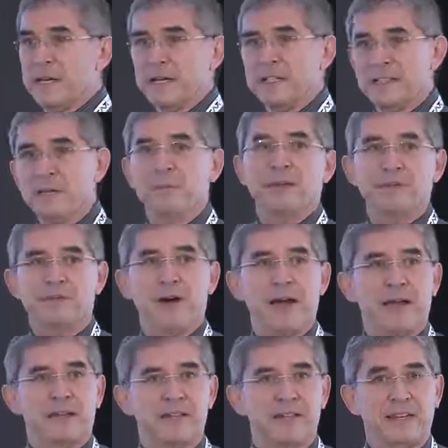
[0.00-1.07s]
simplify
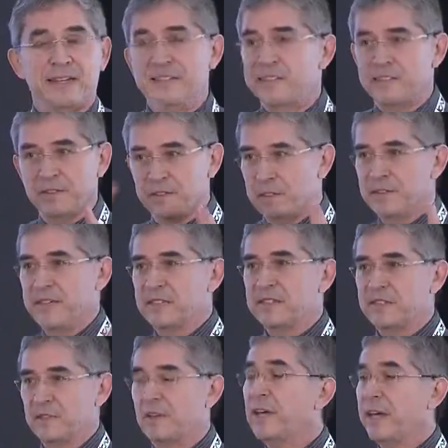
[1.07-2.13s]
and say, let's
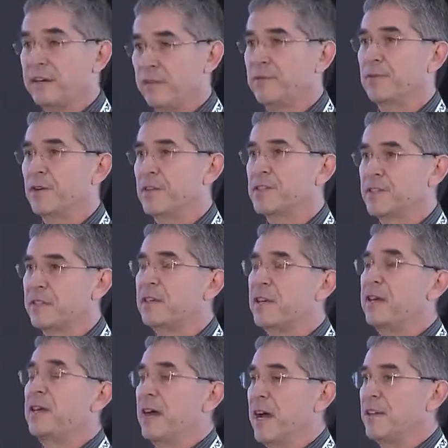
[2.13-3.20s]
just look at it first
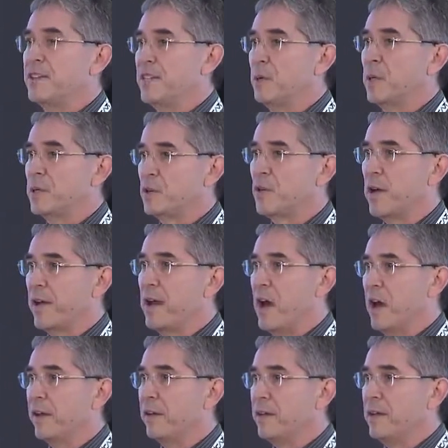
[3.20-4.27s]
and see what's going
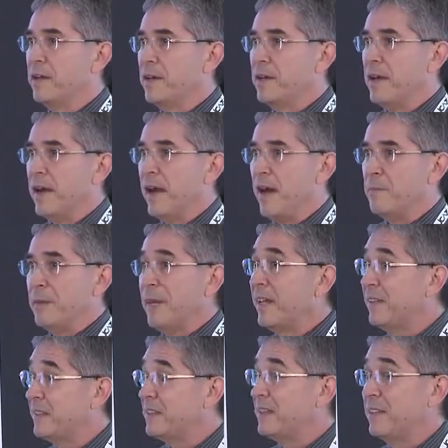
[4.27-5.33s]
on. And
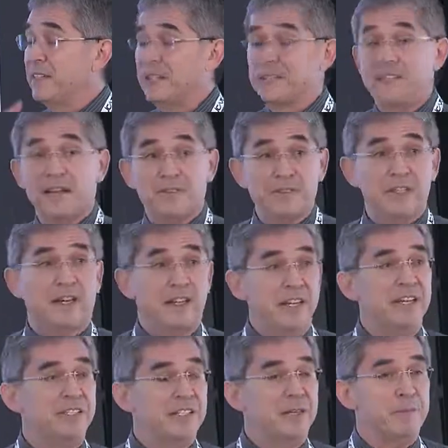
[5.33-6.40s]
that in itself is not
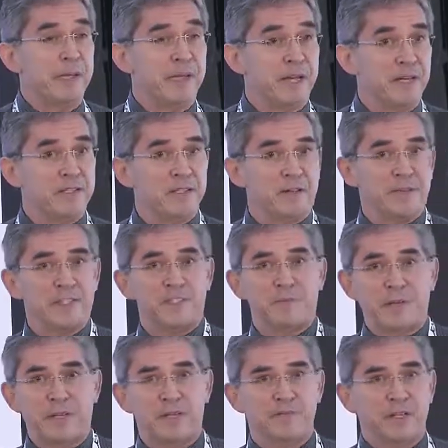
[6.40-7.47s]
easy because of the
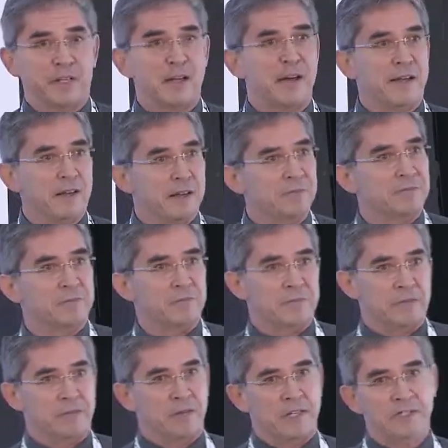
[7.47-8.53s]
speed of the cutter.
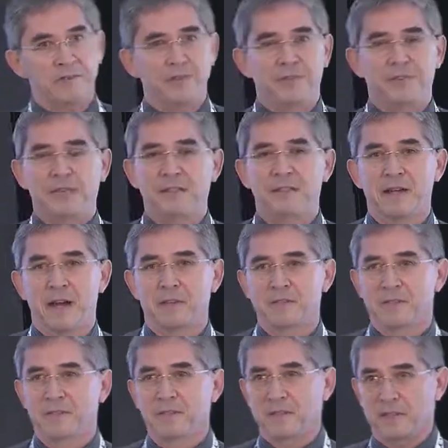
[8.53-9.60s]
It runs
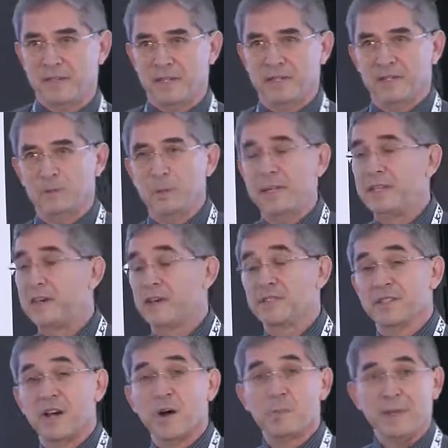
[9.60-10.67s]
15,000 to
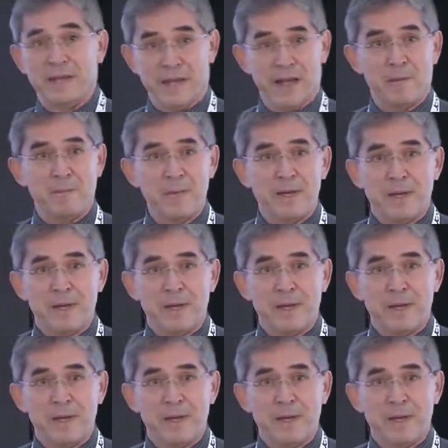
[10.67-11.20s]
20,000 RPM.